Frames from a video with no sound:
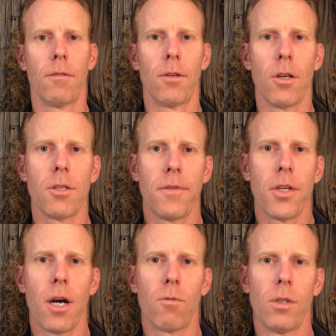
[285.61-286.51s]
For those of you
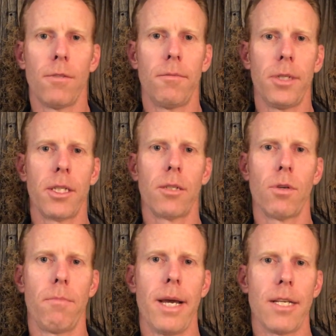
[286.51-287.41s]
not real familiar
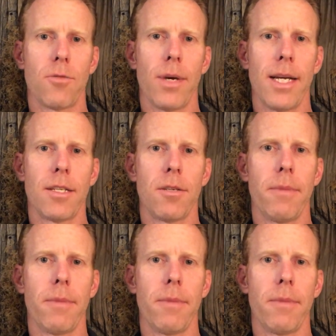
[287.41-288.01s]
with base weights,